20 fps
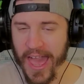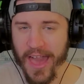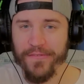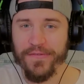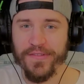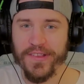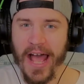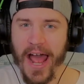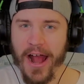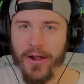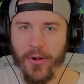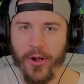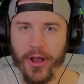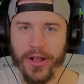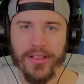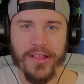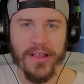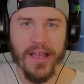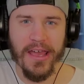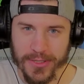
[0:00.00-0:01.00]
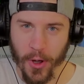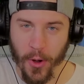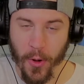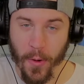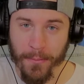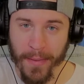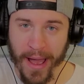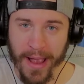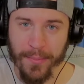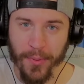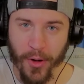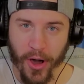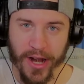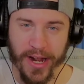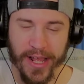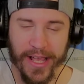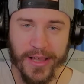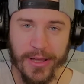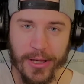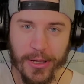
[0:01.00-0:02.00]
I have thyroid, so my
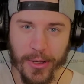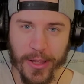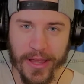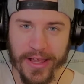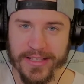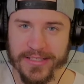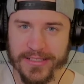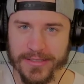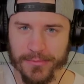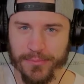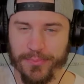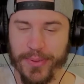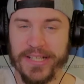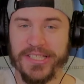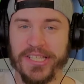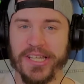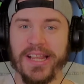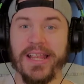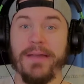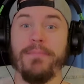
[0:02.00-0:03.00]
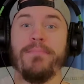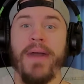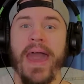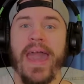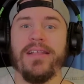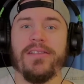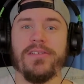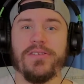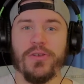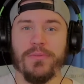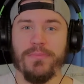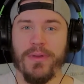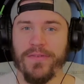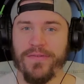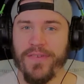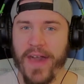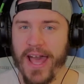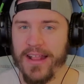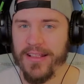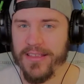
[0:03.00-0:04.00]
body is basically made to be
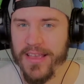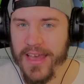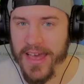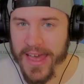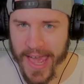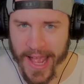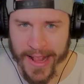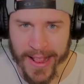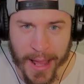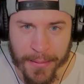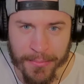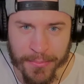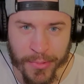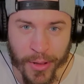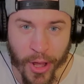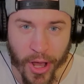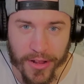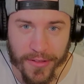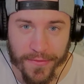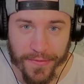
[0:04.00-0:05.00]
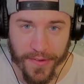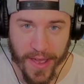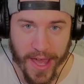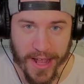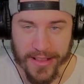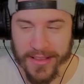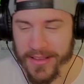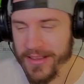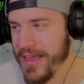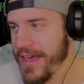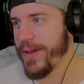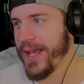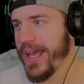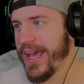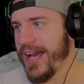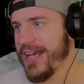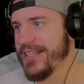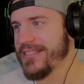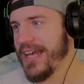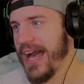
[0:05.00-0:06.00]
fat. And I'm not fat,
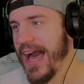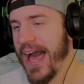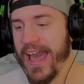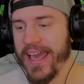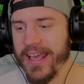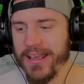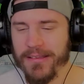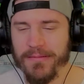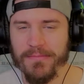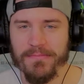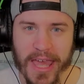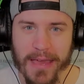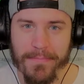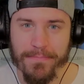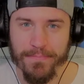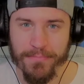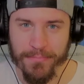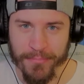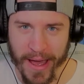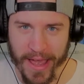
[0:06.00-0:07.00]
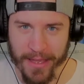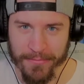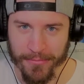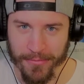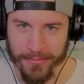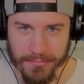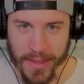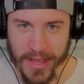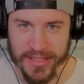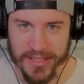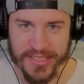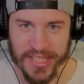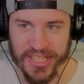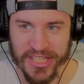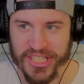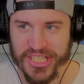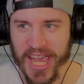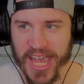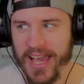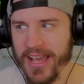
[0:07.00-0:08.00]
because I keep my meals in
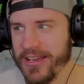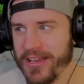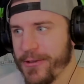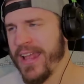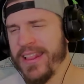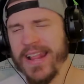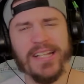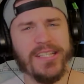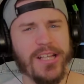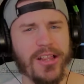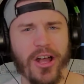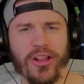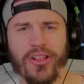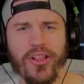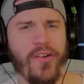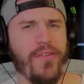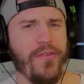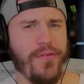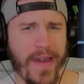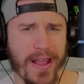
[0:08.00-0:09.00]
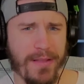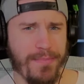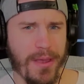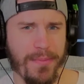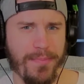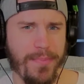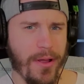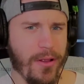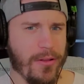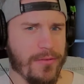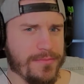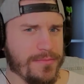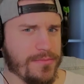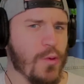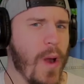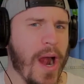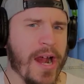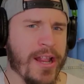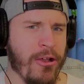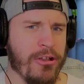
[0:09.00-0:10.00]
check. And there's a lot of fat people
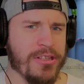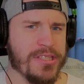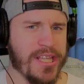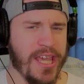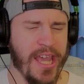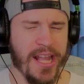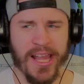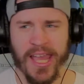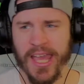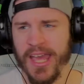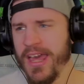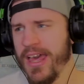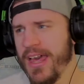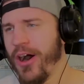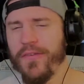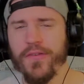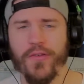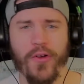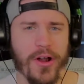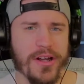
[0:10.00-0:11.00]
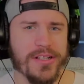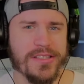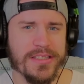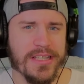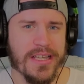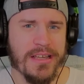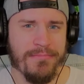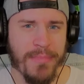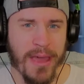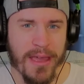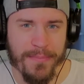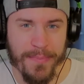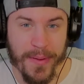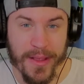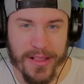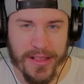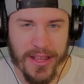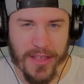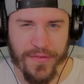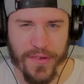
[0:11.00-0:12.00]
who are not skinny. And of course, it may
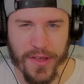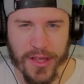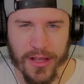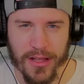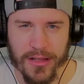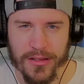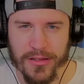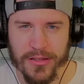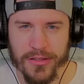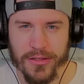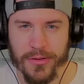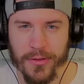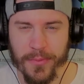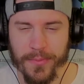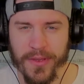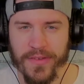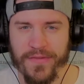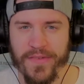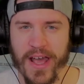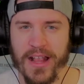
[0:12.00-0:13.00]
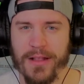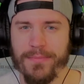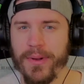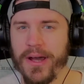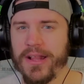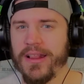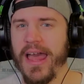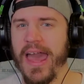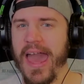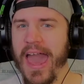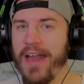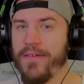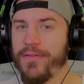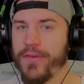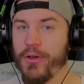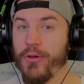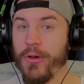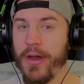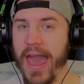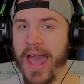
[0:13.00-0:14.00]
be difficult to be fat, but have
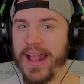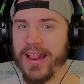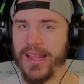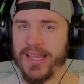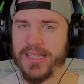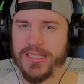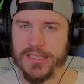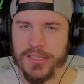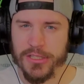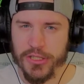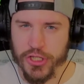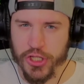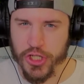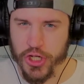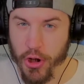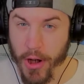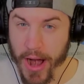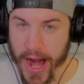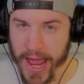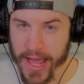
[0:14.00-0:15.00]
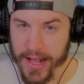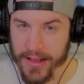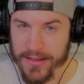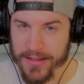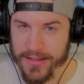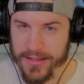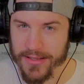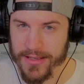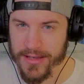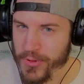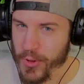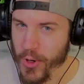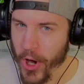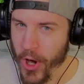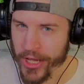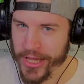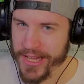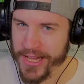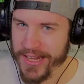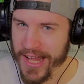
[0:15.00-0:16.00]
you at least tried to go
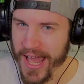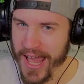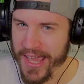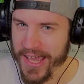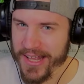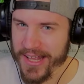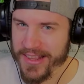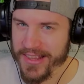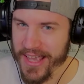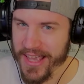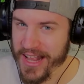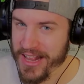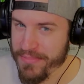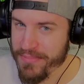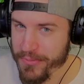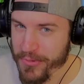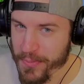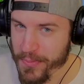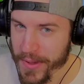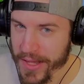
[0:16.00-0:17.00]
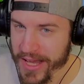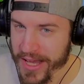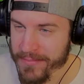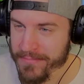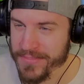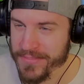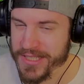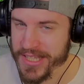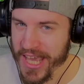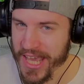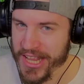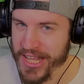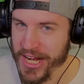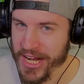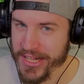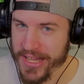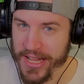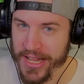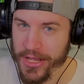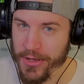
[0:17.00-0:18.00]
on a diet and to become
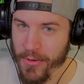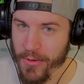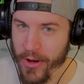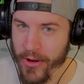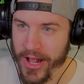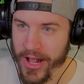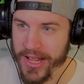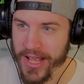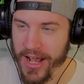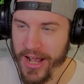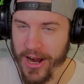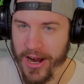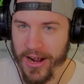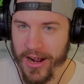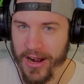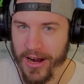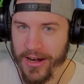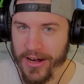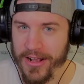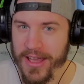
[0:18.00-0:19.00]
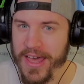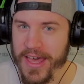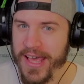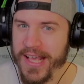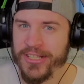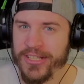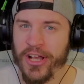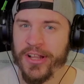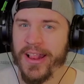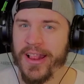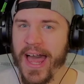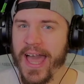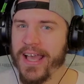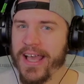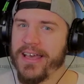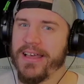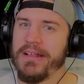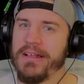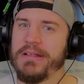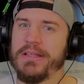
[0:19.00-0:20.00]
skinnier than you already are? It's not
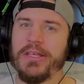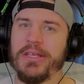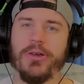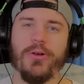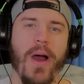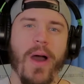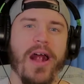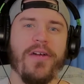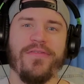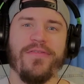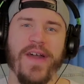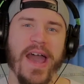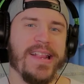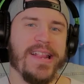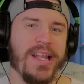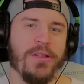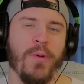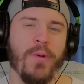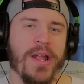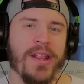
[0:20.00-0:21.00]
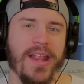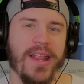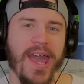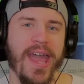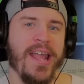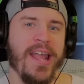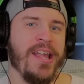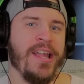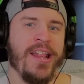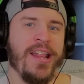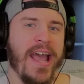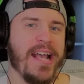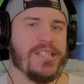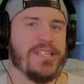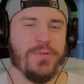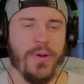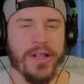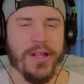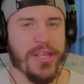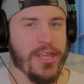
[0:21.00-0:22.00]
like you are fat in one day, in the
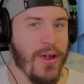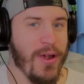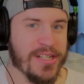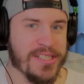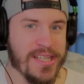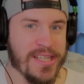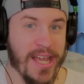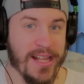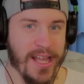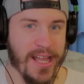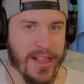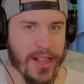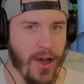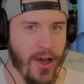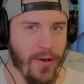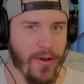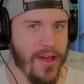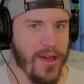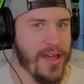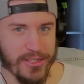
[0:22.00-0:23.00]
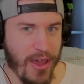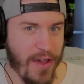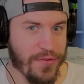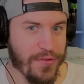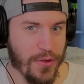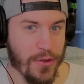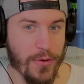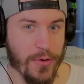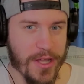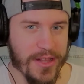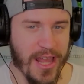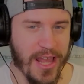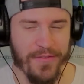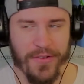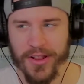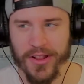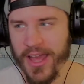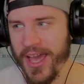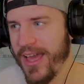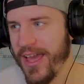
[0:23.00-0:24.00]
next one you are skinny. No, you have to do it
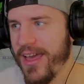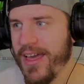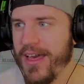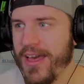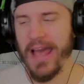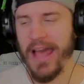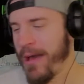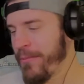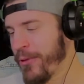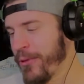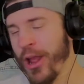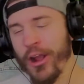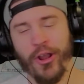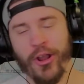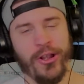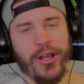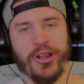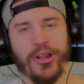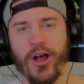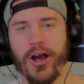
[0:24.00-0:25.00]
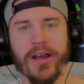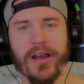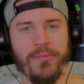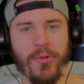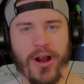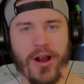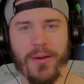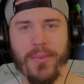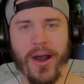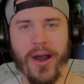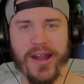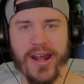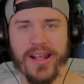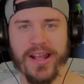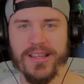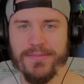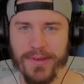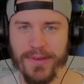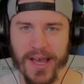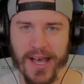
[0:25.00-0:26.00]
every day. I'm not gonna talk more about
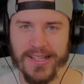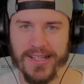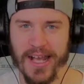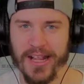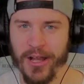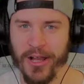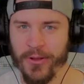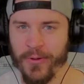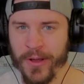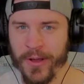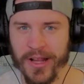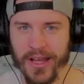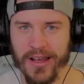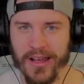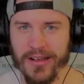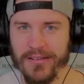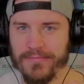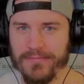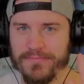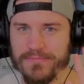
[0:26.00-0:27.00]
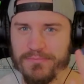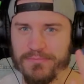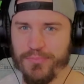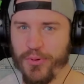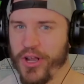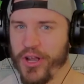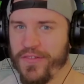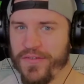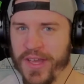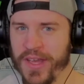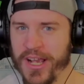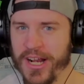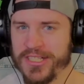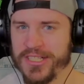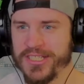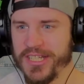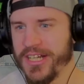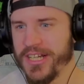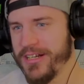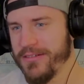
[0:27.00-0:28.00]
it because I don't wanna point
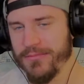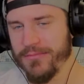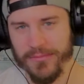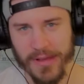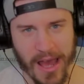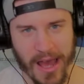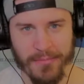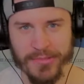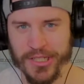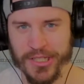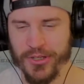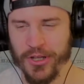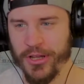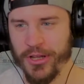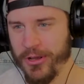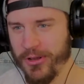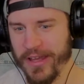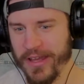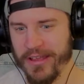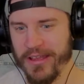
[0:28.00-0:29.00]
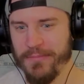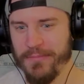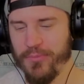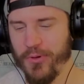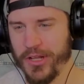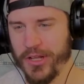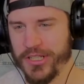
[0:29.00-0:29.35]
fingers here. I'm just gonna keep